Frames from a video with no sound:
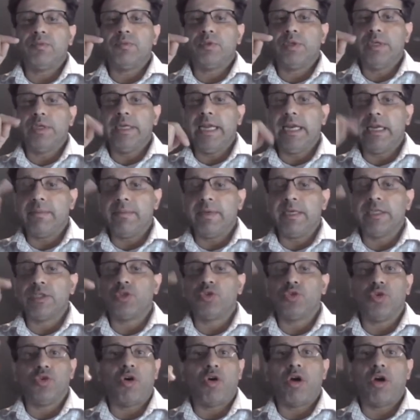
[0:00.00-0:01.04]
database
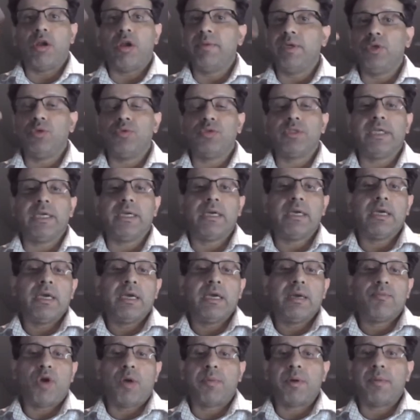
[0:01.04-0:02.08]
should all be using
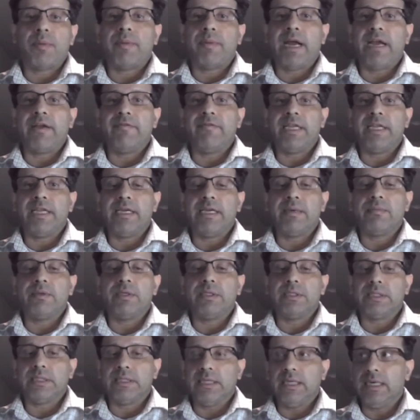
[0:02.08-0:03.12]
proper bind
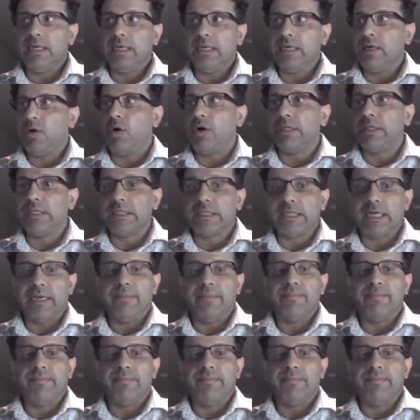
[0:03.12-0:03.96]
variables all the time.